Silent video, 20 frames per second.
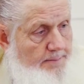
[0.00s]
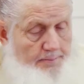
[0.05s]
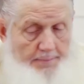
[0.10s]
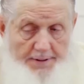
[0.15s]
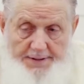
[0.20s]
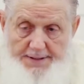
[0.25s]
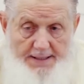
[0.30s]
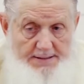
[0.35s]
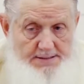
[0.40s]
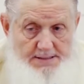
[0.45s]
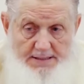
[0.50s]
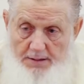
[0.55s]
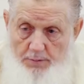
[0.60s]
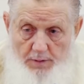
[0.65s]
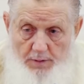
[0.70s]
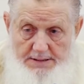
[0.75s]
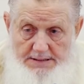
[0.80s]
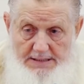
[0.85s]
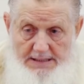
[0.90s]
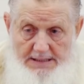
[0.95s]
but that's not
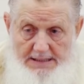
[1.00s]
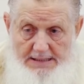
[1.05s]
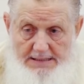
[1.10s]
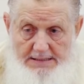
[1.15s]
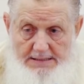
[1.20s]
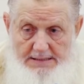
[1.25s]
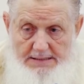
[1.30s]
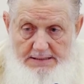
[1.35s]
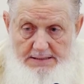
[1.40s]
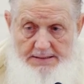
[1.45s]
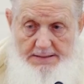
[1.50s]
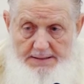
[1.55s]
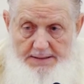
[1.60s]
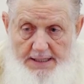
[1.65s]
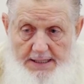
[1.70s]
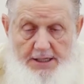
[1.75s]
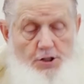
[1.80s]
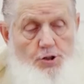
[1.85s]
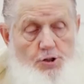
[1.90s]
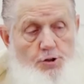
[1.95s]
what it says.
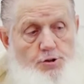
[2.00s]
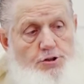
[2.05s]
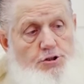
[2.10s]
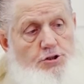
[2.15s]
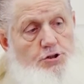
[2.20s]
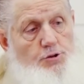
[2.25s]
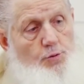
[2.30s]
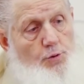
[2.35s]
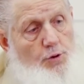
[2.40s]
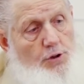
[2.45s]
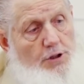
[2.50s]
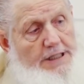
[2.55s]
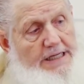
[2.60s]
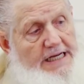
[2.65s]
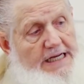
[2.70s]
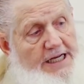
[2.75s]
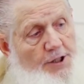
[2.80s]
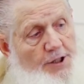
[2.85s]
It uses the word